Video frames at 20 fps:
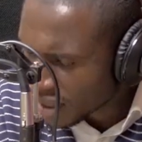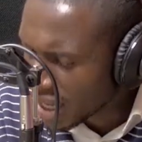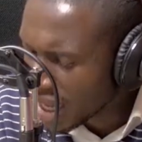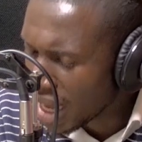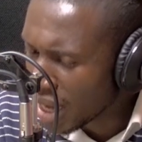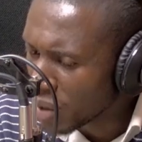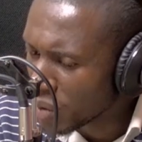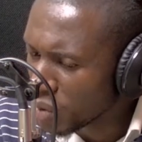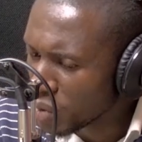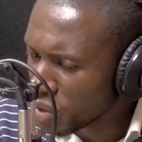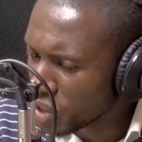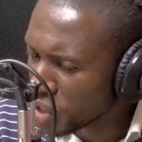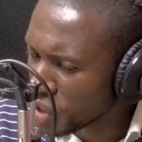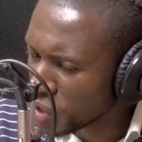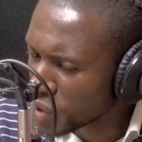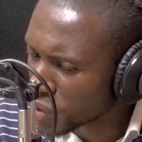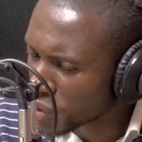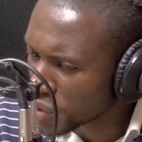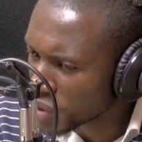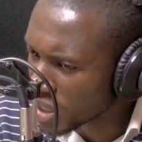I wish
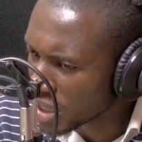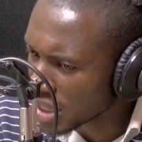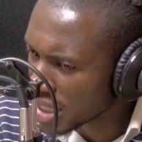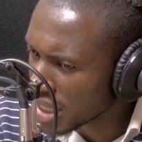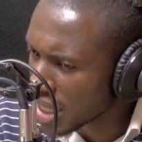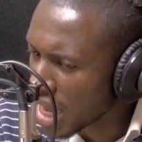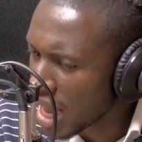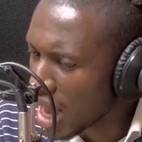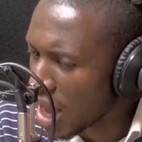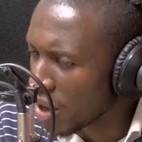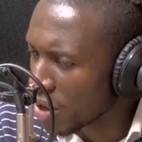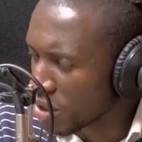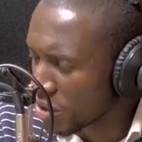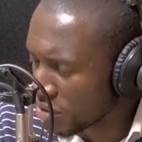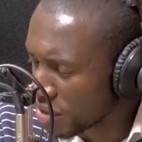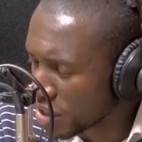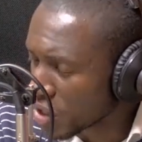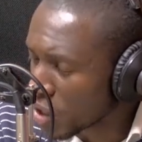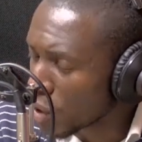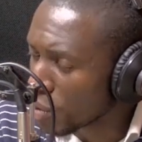to see how you've
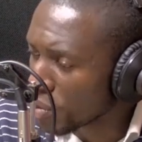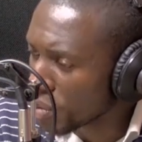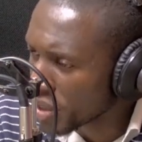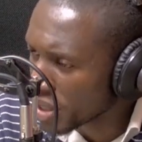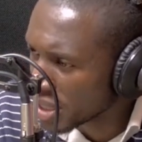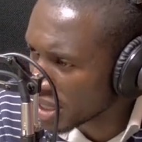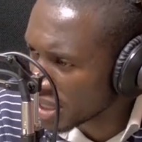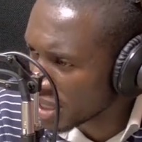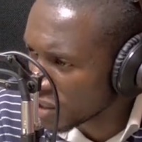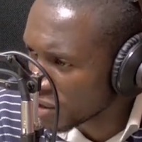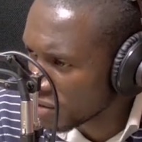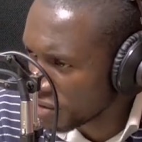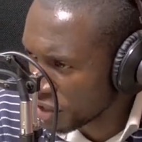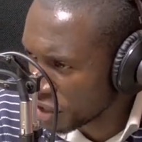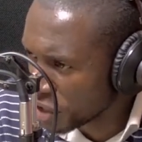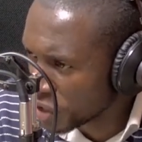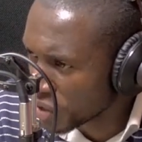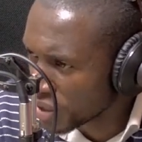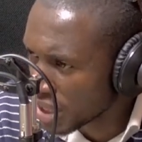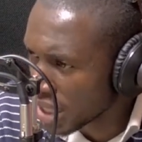incorporated
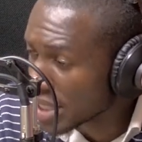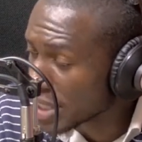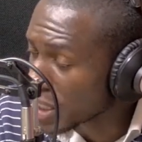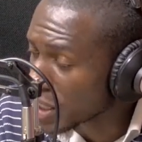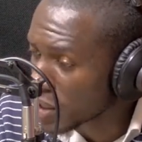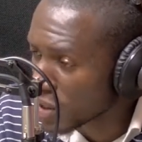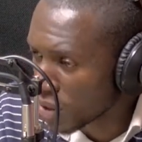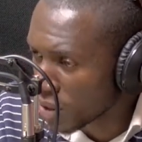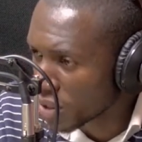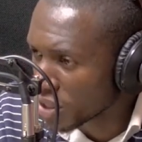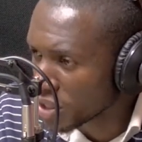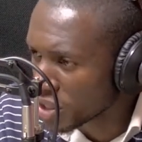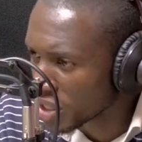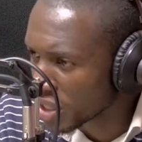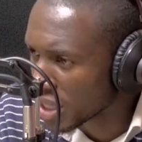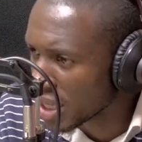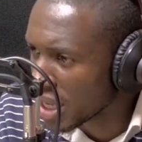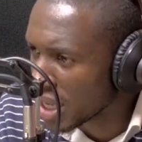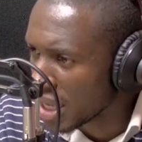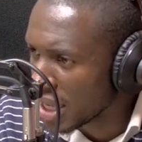innovation and
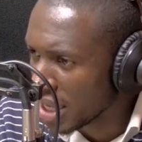technology